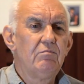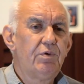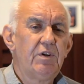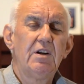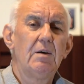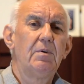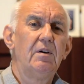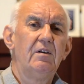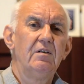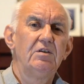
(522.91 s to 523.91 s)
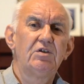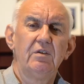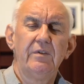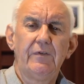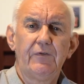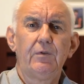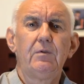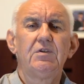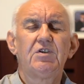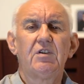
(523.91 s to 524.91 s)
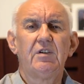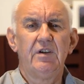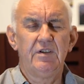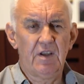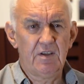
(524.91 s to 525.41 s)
putting up a, sort of a full size